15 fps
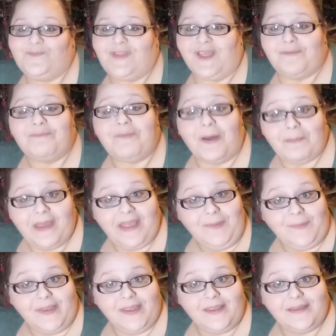My
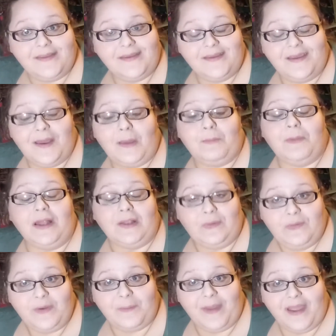baby, my
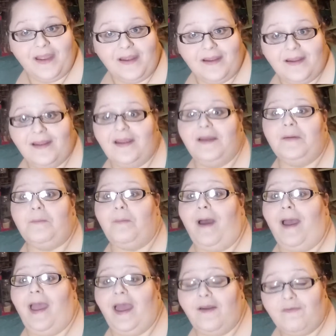Luna bear,
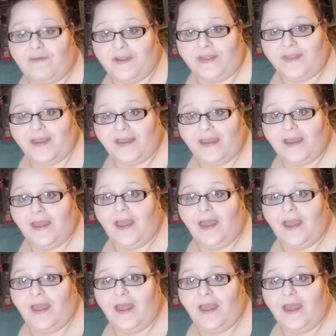my everything.